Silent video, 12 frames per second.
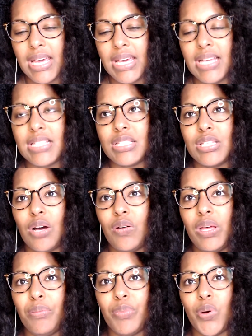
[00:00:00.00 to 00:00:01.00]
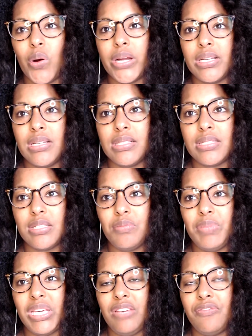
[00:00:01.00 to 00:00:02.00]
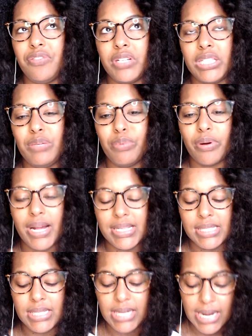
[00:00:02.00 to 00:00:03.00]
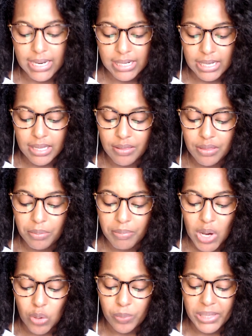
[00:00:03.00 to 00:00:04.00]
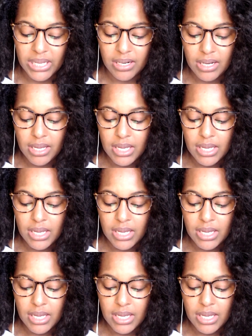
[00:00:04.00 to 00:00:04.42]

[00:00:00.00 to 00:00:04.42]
it's so important to be fully present and in the moment.